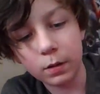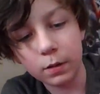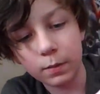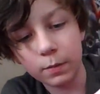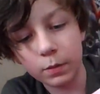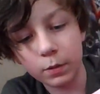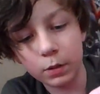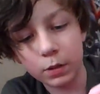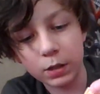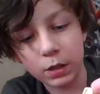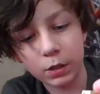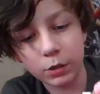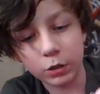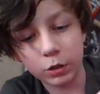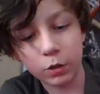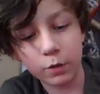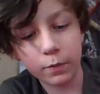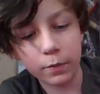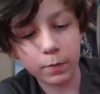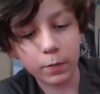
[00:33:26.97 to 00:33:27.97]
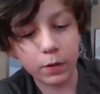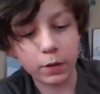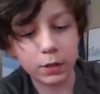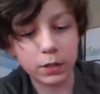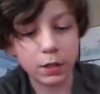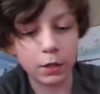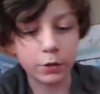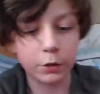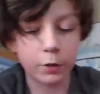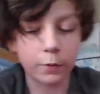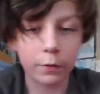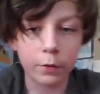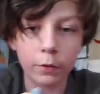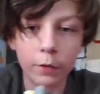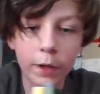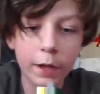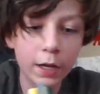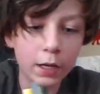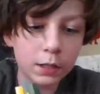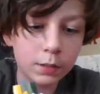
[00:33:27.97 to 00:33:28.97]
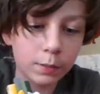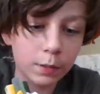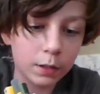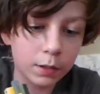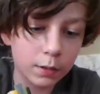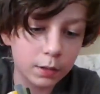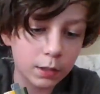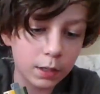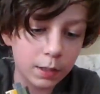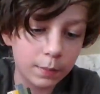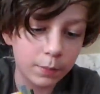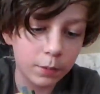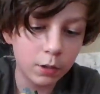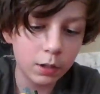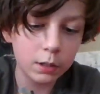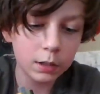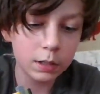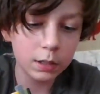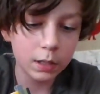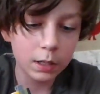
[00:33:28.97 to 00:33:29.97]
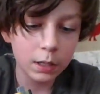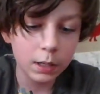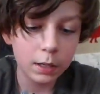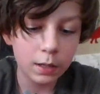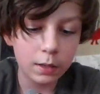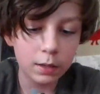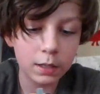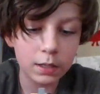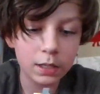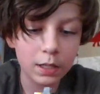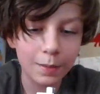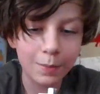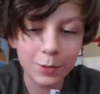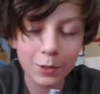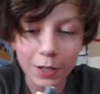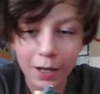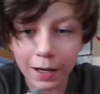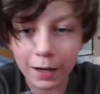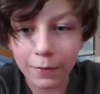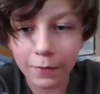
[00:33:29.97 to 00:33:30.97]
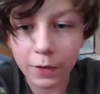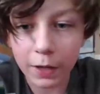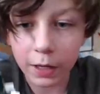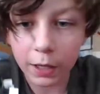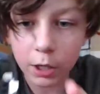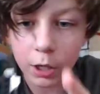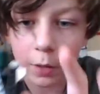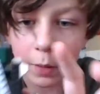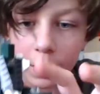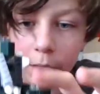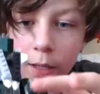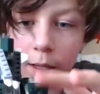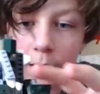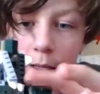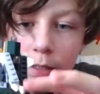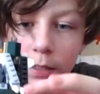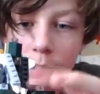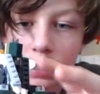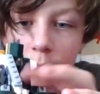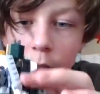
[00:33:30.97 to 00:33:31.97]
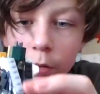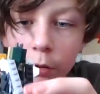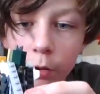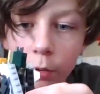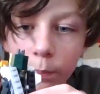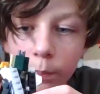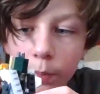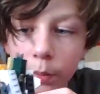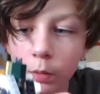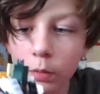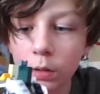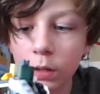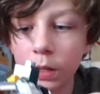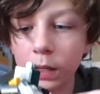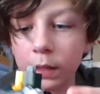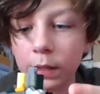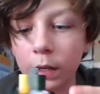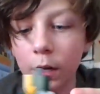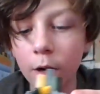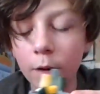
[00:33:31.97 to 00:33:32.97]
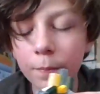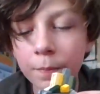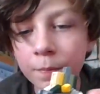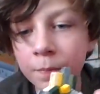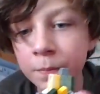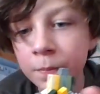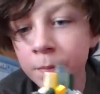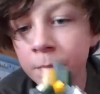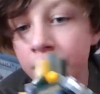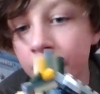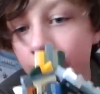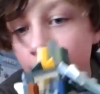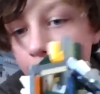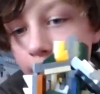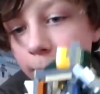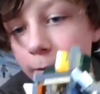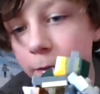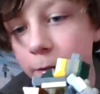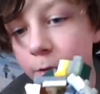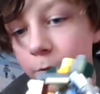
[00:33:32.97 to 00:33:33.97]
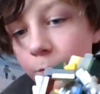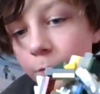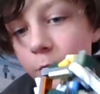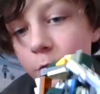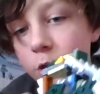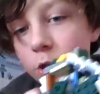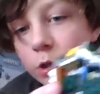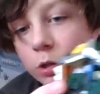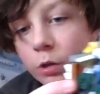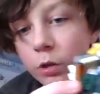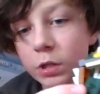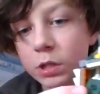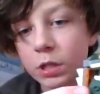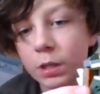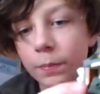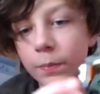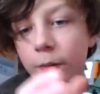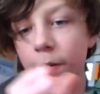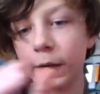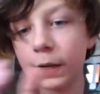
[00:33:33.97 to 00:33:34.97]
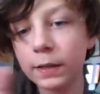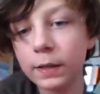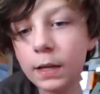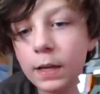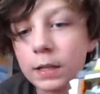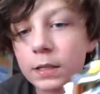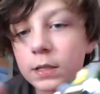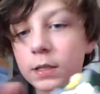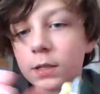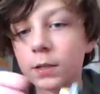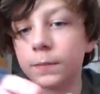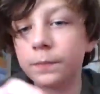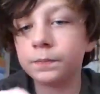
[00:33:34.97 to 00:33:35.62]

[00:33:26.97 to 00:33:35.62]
Bring the tails over the legs, put the tips kind of get going into the little boot thing there. And your foot should look something like this.